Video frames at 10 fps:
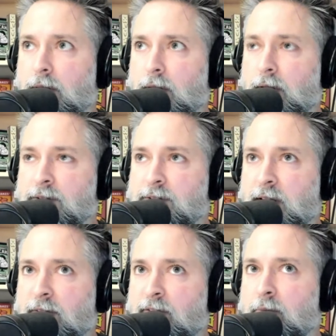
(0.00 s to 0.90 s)
it's
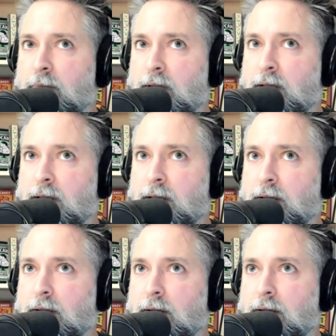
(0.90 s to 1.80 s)
given me
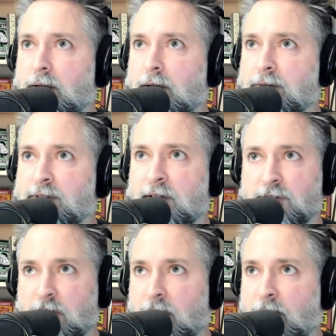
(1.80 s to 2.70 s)
a sense
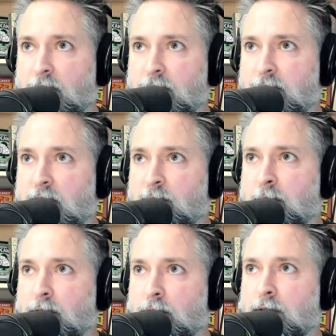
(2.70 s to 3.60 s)
of clarity that I've
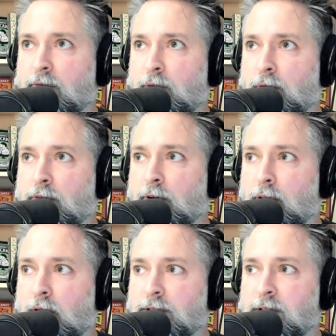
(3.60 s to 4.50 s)
been looking for a
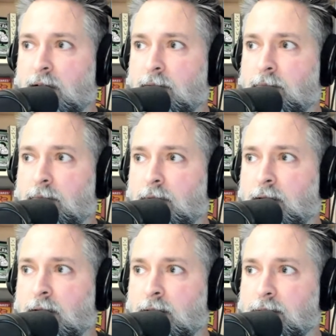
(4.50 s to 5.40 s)
long time.
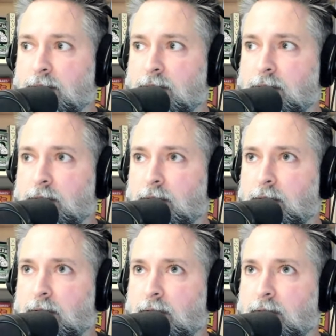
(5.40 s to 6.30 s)
And
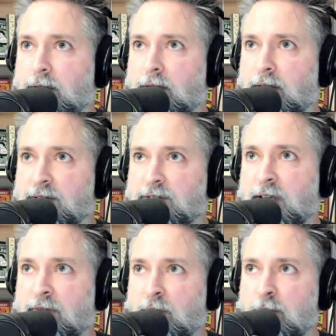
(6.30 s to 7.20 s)
it's
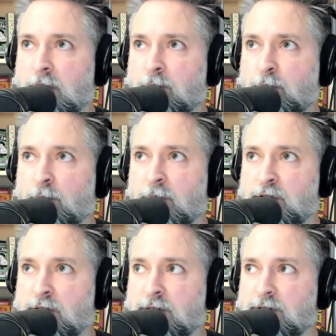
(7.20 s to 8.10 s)
given me
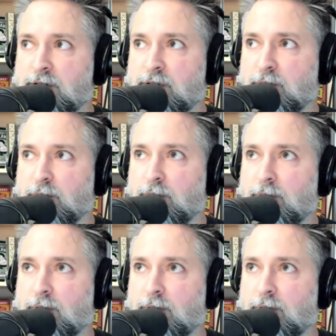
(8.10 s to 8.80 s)
permission to